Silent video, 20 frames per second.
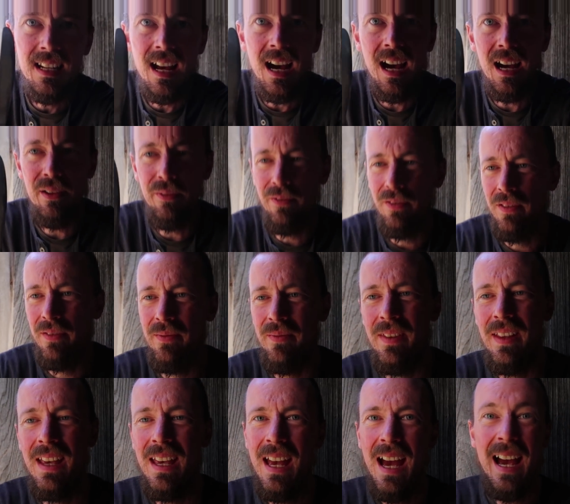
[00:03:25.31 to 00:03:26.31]
knife,
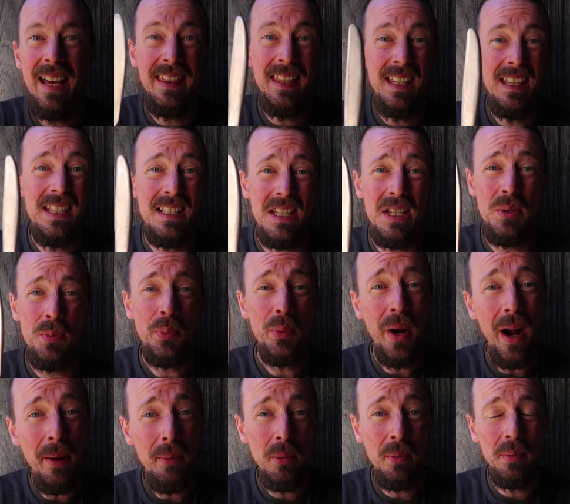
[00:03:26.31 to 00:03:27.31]
I think this is
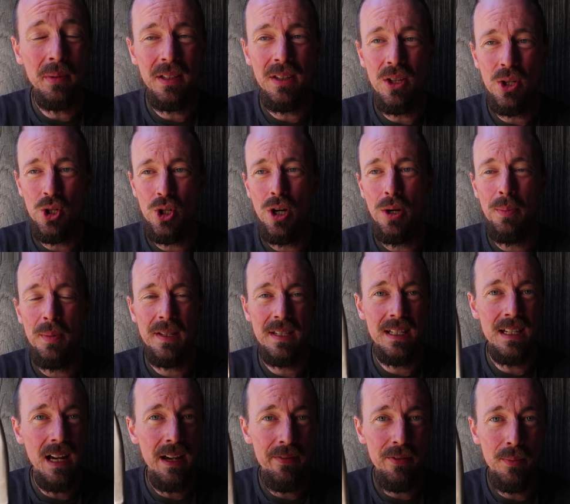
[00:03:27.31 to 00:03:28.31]
probably the
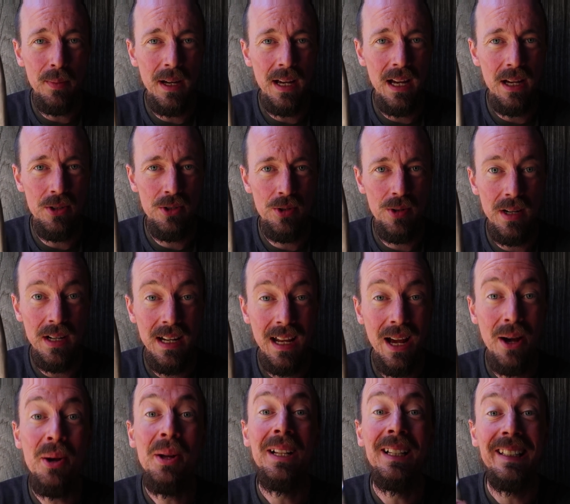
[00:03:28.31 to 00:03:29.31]
sharpest knife in my house right
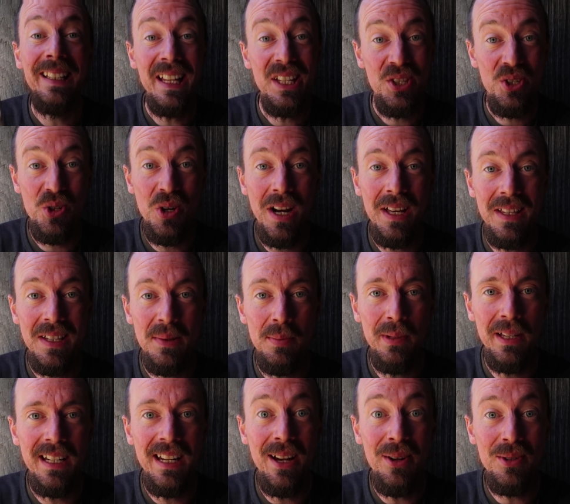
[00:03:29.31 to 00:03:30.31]
now. Let's try this
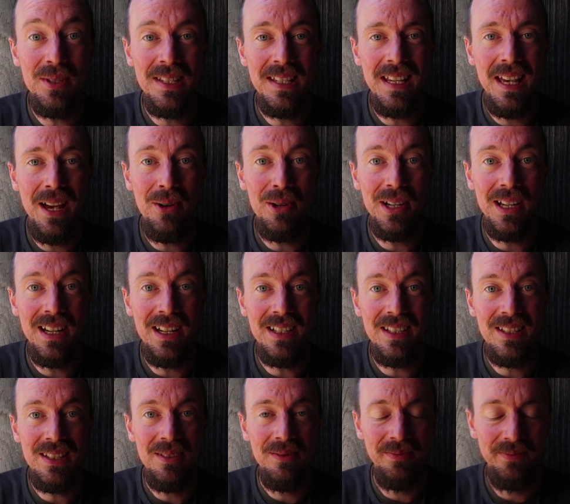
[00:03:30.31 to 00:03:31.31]
blade out and see how it
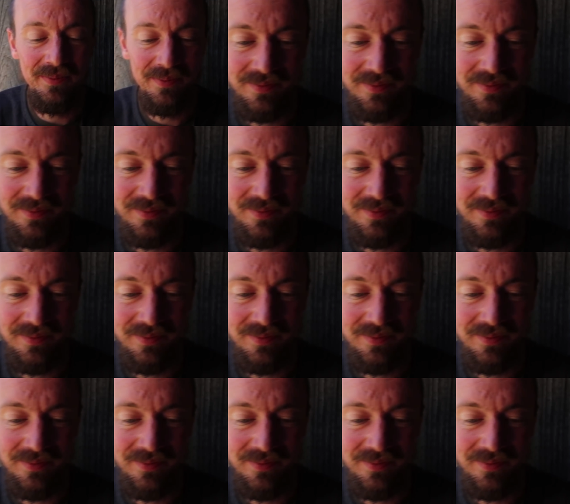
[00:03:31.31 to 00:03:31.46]
cuts.